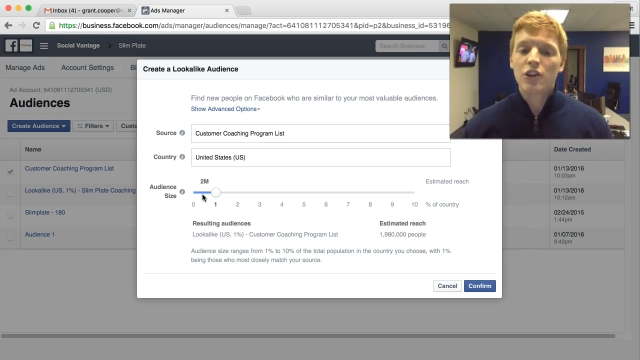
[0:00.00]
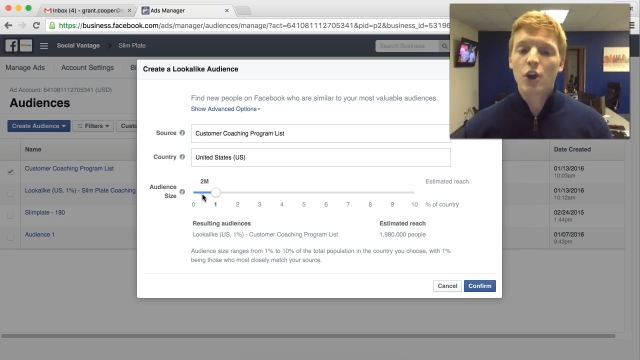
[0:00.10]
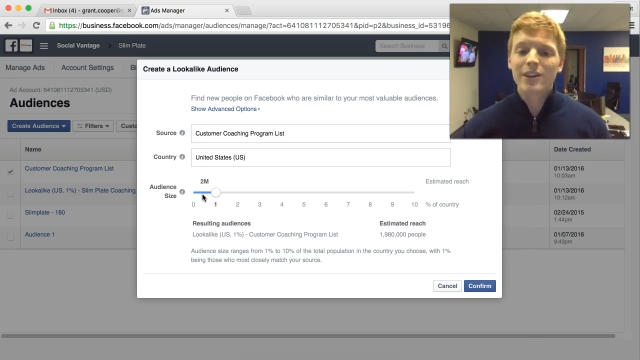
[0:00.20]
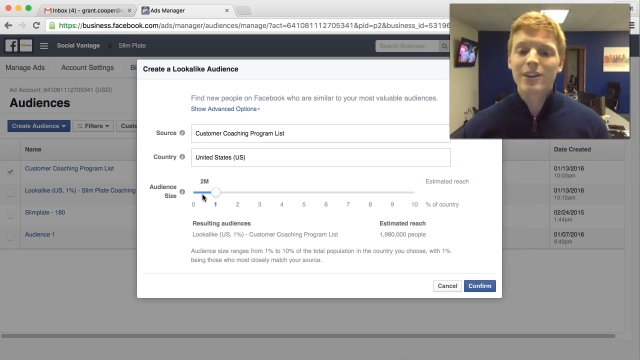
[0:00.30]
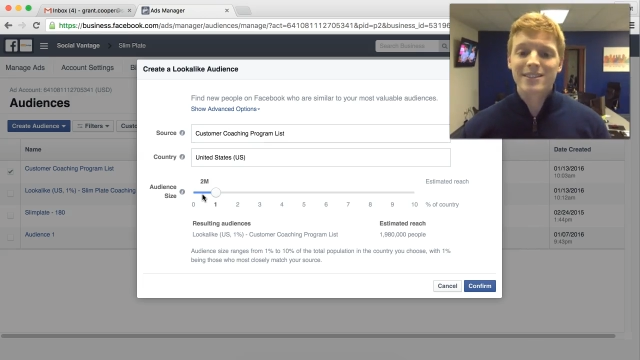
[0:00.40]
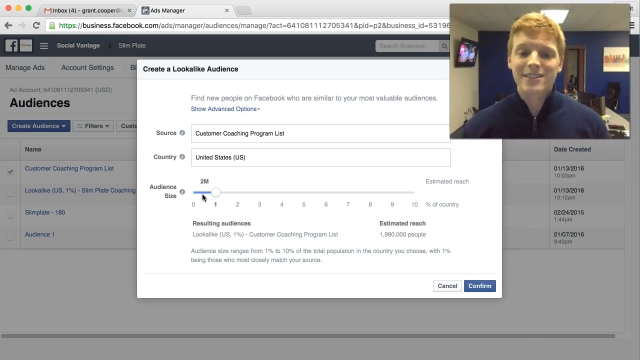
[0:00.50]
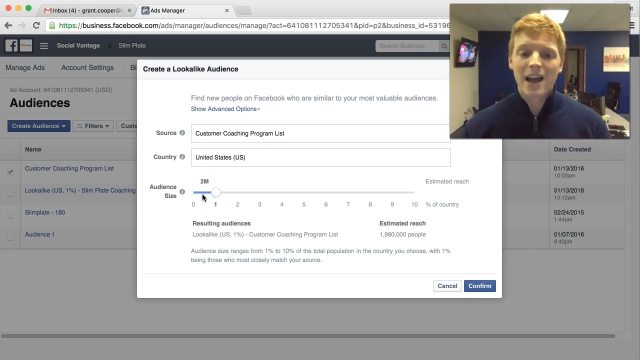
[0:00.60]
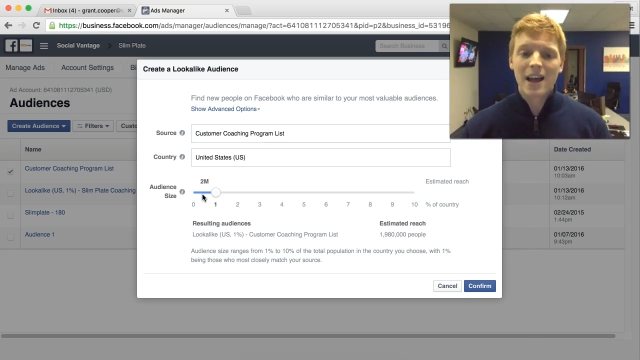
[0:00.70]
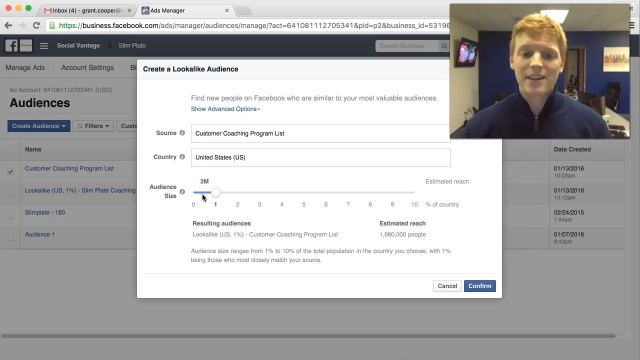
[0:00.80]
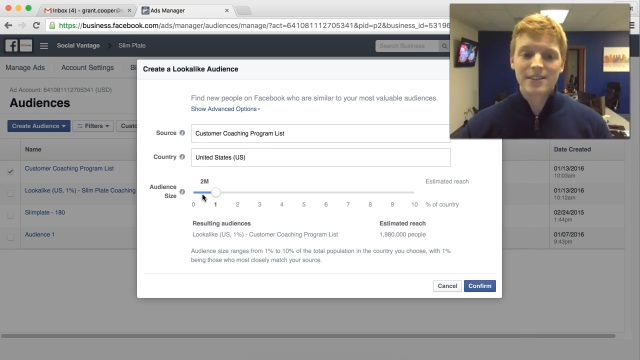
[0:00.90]
The audience
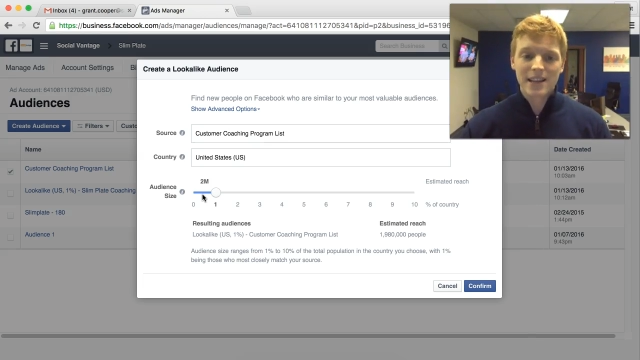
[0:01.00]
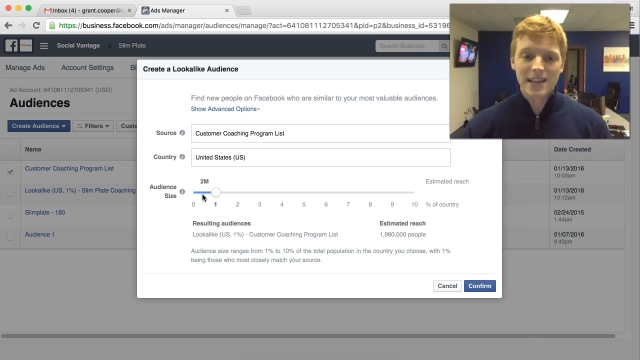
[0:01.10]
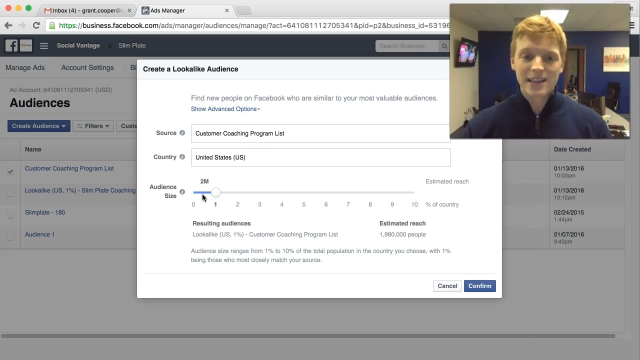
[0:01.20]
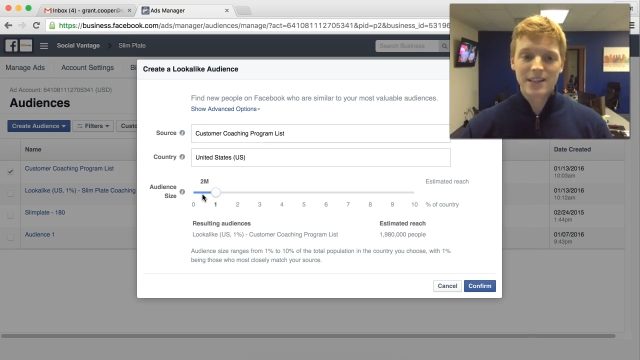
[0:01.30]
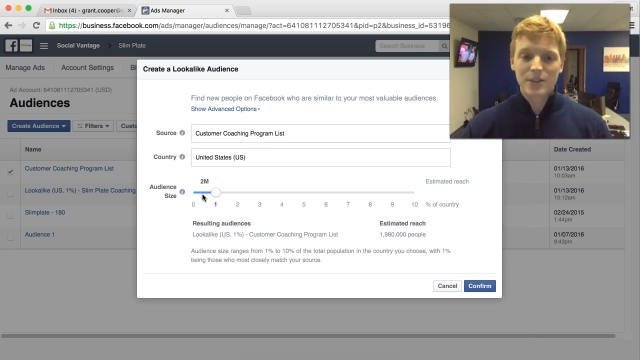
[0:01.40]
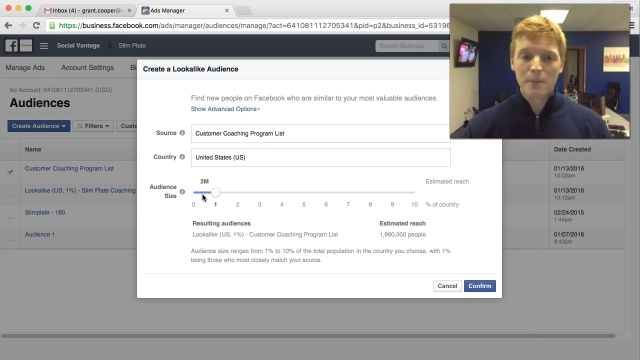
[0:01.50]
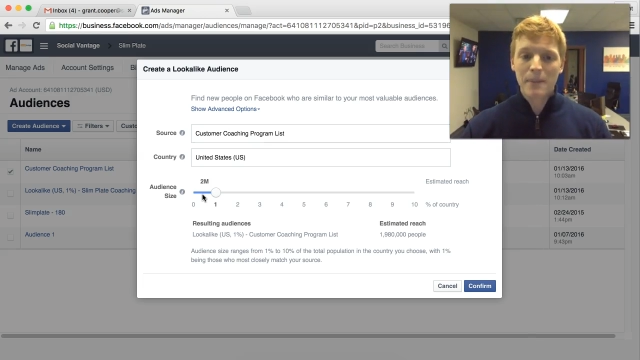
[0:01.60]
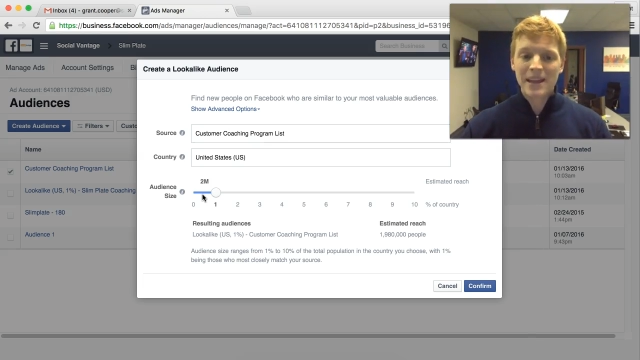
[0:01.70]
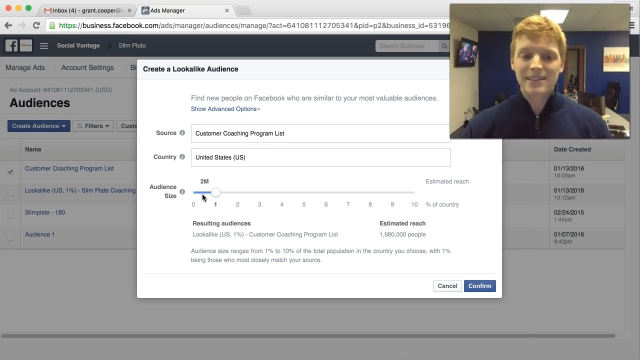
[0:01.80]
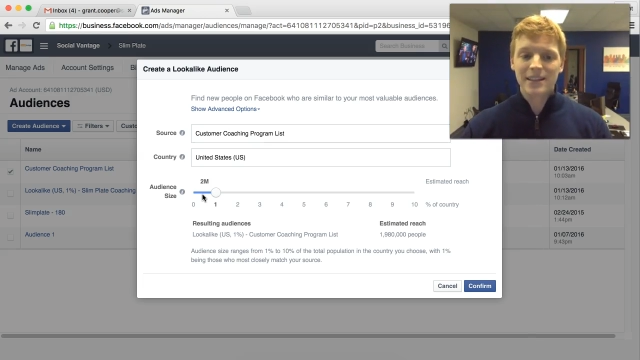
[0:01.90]
size is
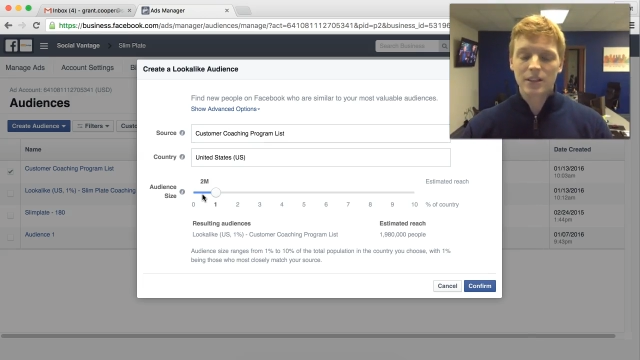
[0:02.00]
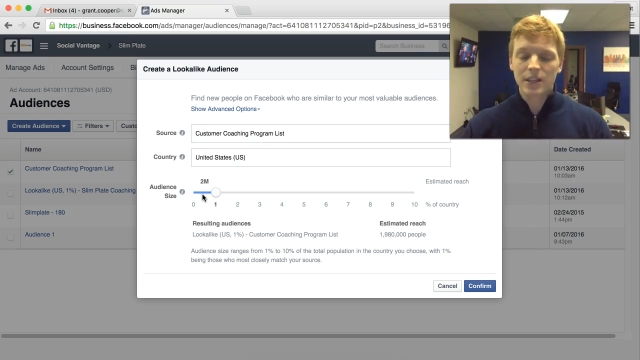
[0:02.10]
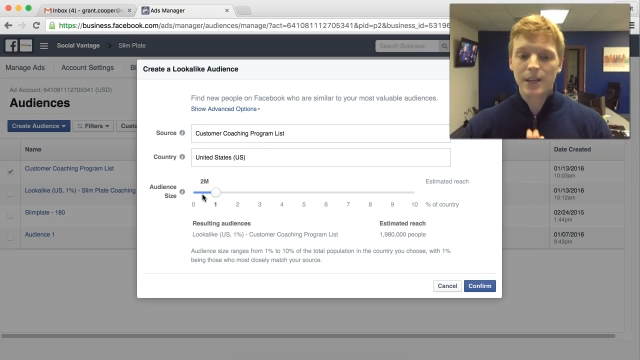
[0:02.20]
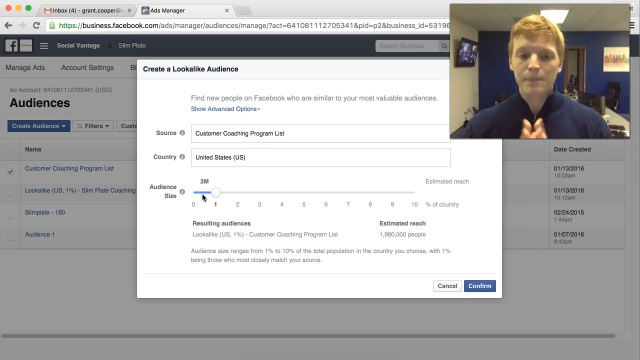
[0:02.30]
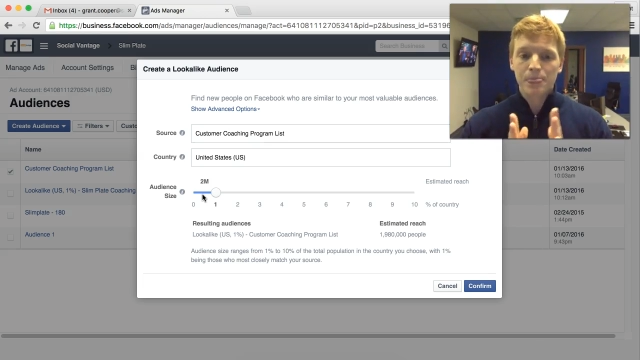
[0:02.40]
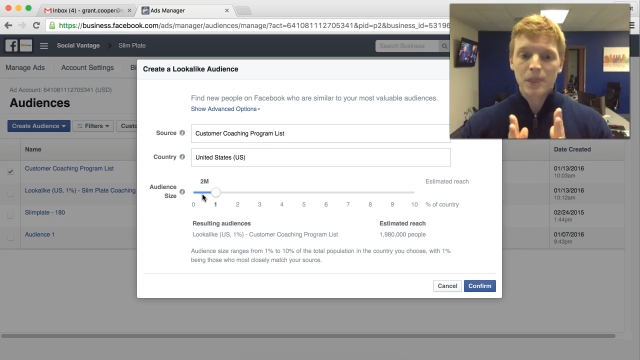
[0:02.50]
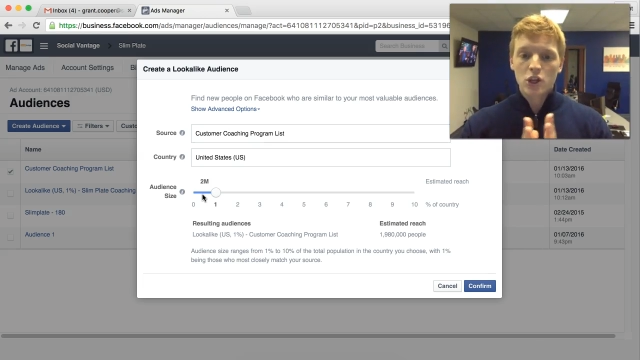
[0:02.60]
basically,